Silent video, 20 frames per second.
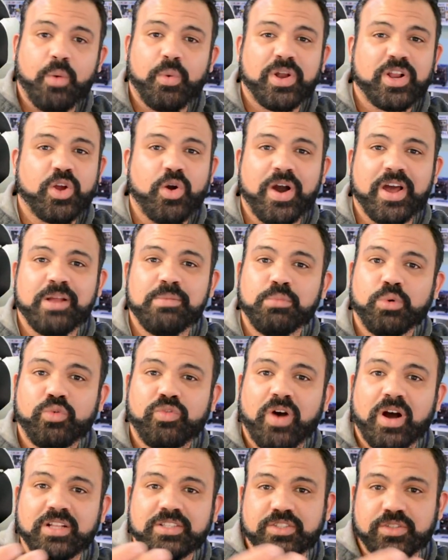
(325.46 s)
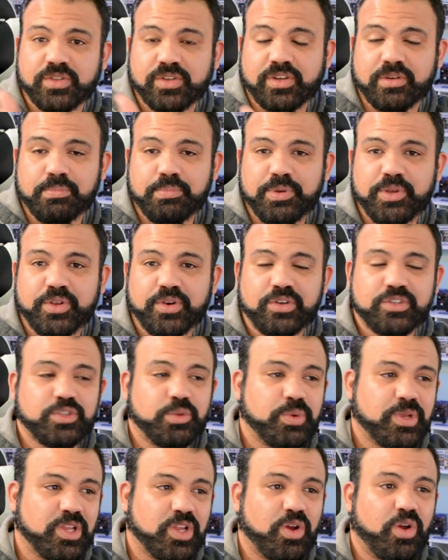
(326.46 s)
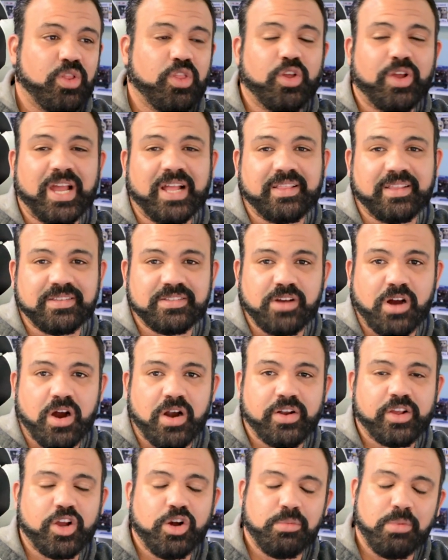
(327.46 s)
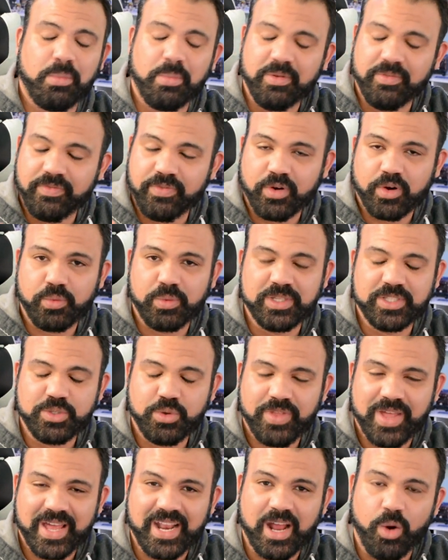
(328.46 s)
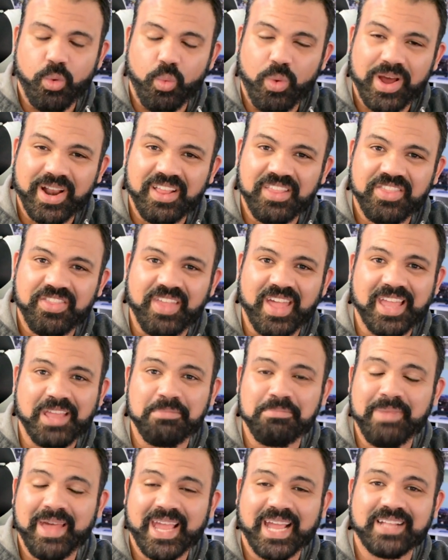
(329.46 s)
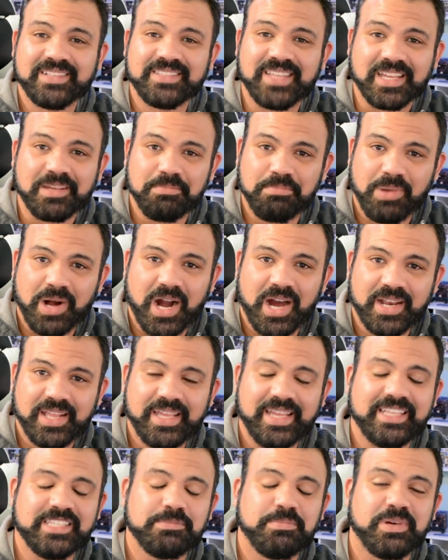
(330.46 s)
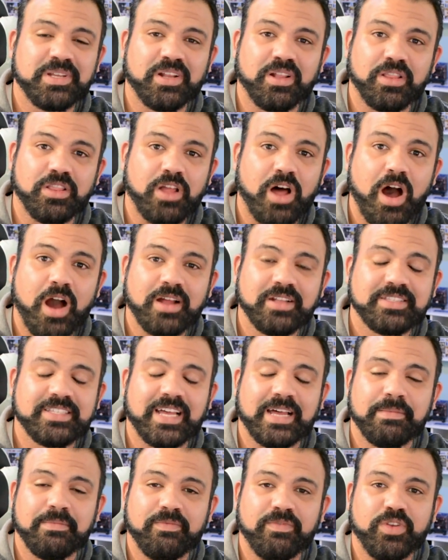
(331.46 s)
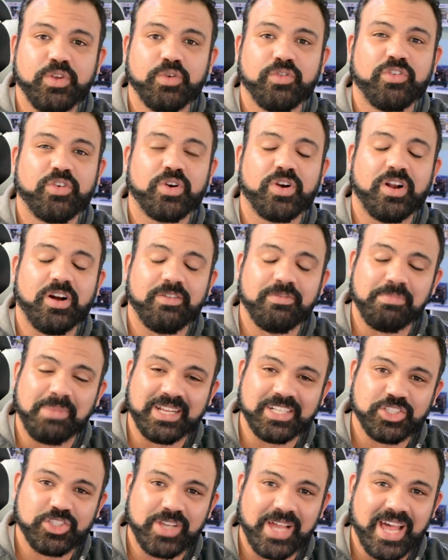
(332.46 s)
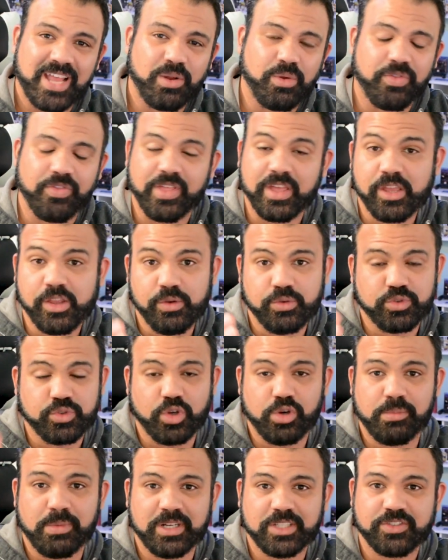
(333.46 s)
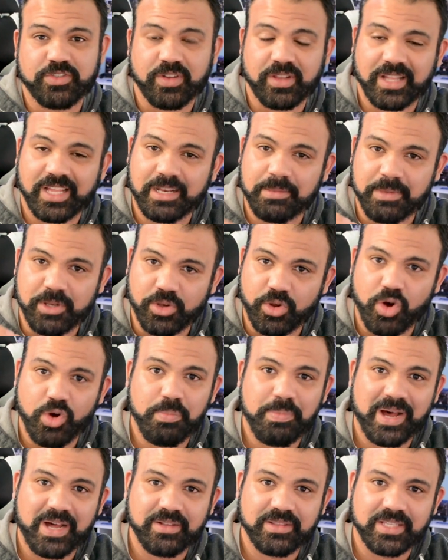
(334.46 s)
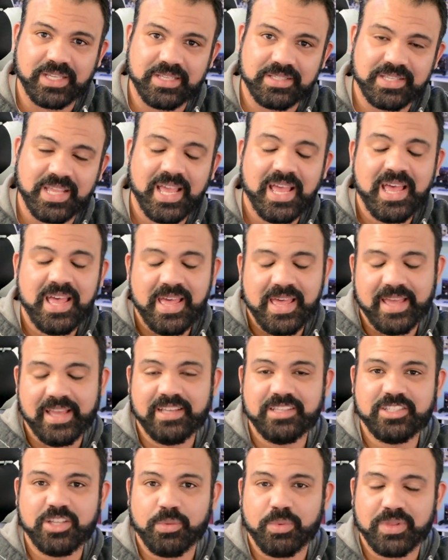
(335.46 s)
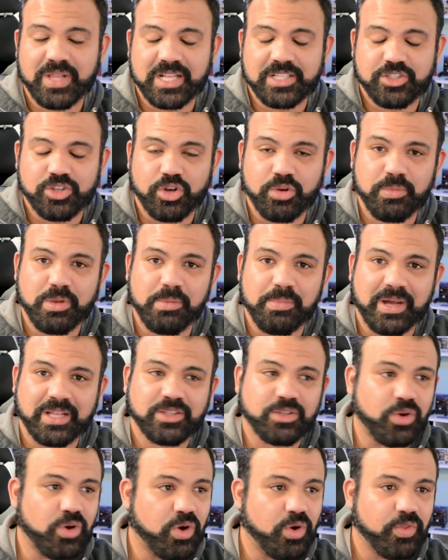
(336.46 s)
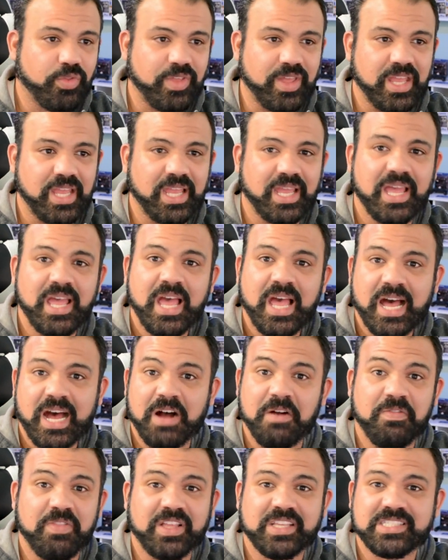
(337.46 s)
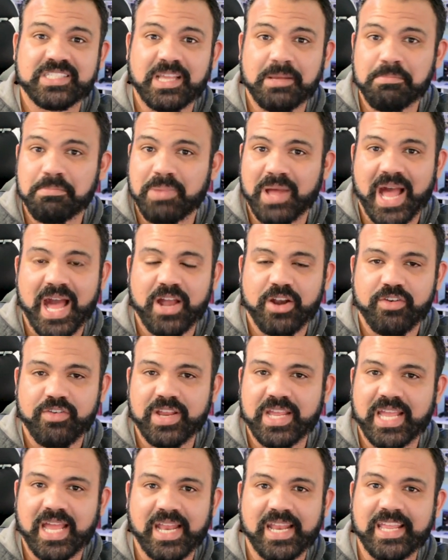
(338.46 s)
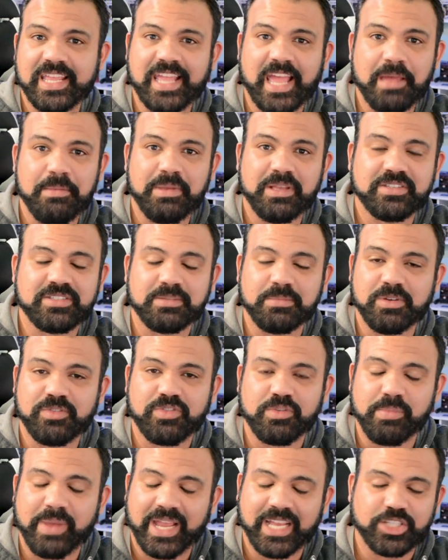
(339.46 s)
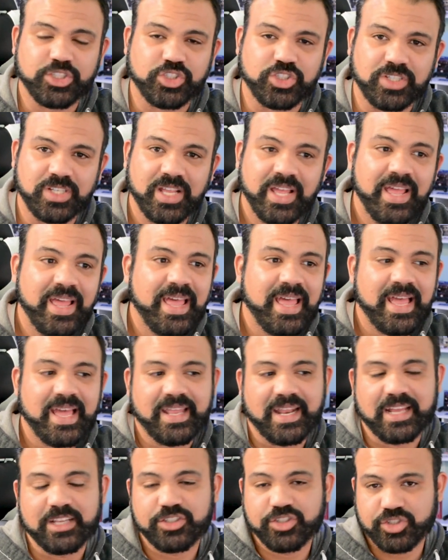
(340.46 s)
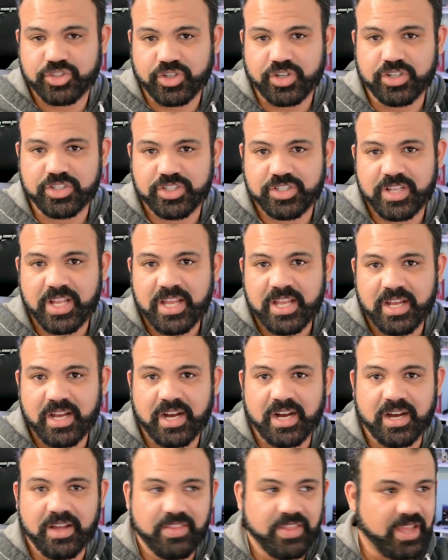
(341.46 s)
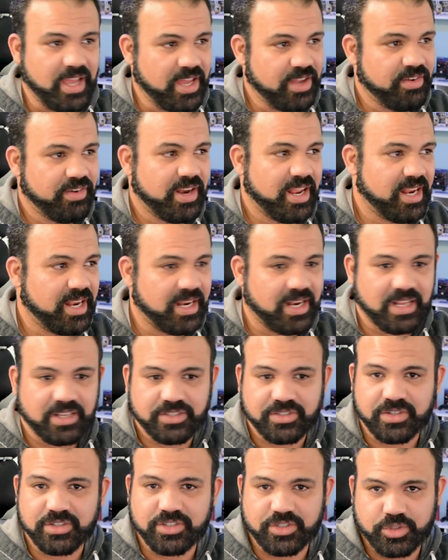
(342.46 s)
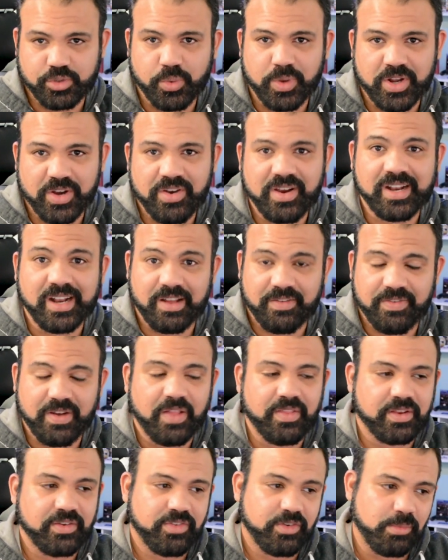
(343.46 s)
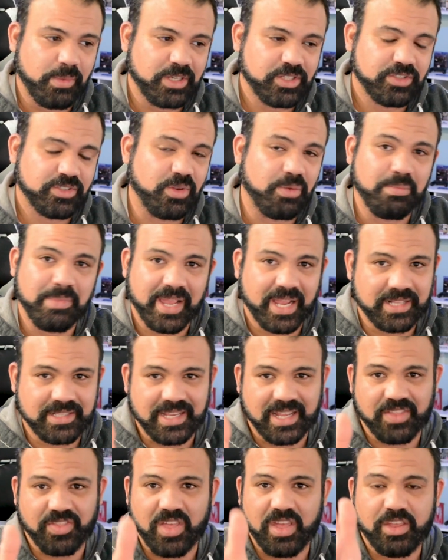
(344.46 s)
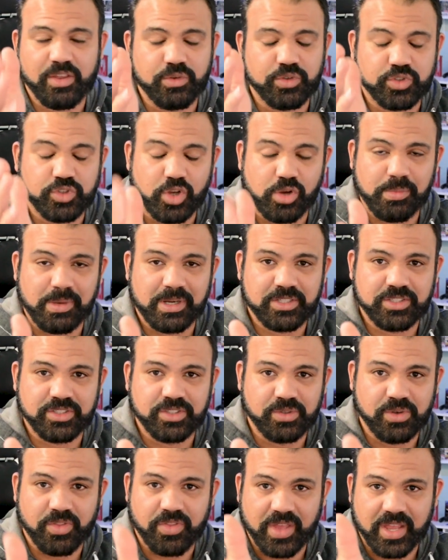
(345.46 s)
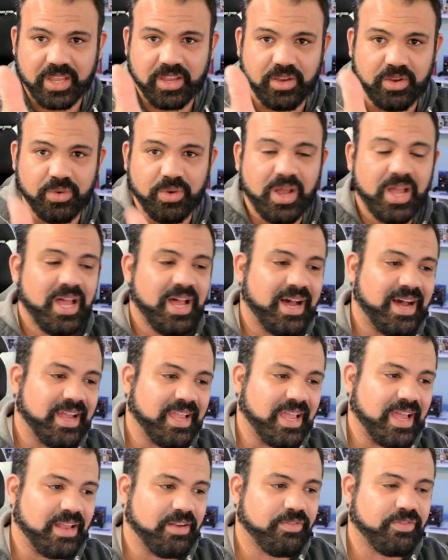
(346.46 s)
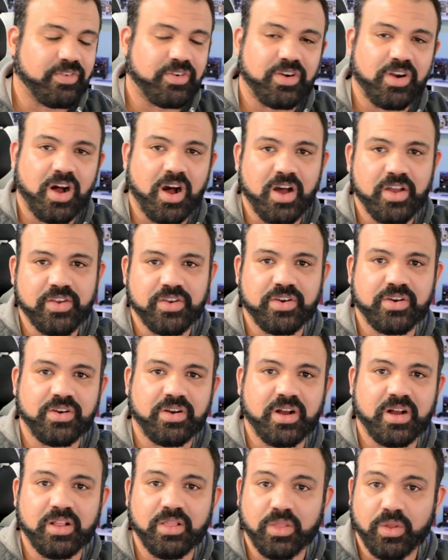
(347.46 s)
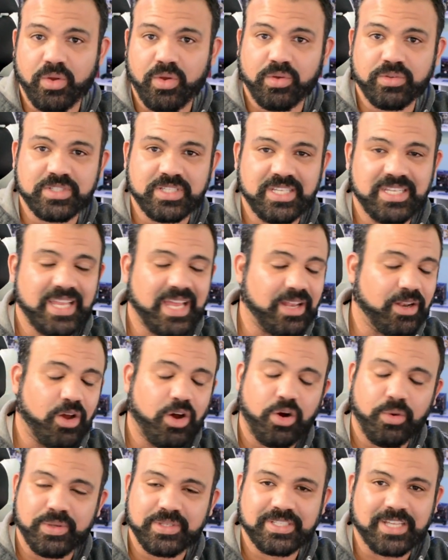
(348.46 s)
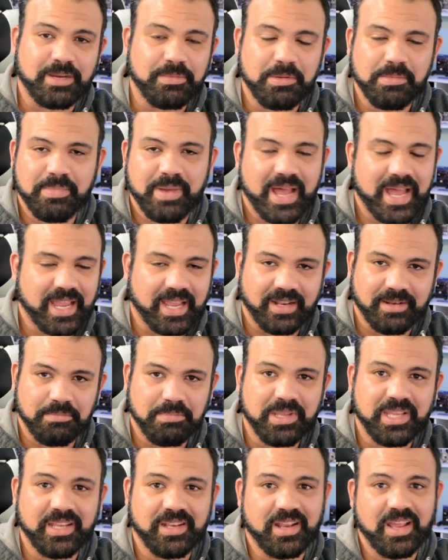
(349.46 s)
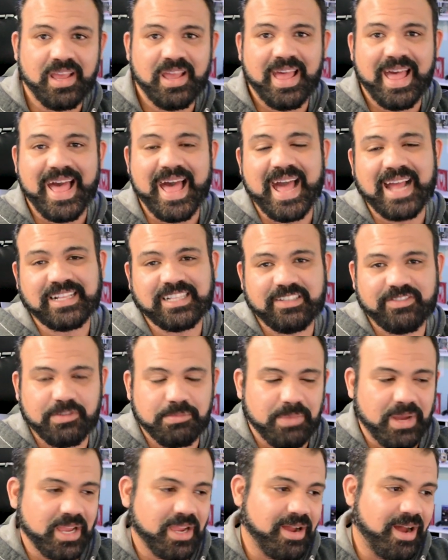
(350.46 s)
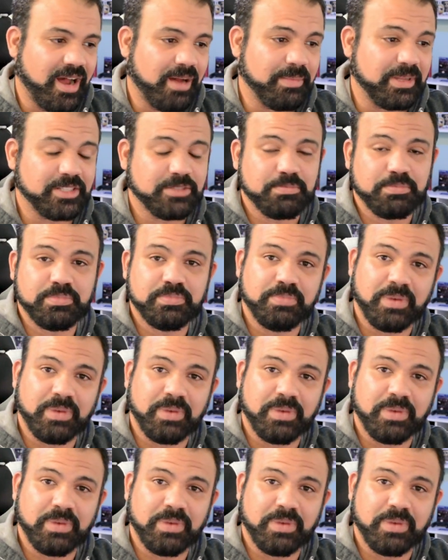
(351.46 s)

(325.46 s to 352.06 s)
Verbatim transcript: I want to go ahead and move on to the computer so we can go look at this article. But before we do that, I want to thank Megatech Body. He's been a longtime viewer of my channel. Thank you so much for letting me know about this. He's the one that told me about the whole thing of this battery and he gave me some information and I searched uh, the internet and I searched Twitter and I found that information. So Megatech, thank you so much, dude. Thank you again for all your uh, loyalty and always coming back and being active in my comments.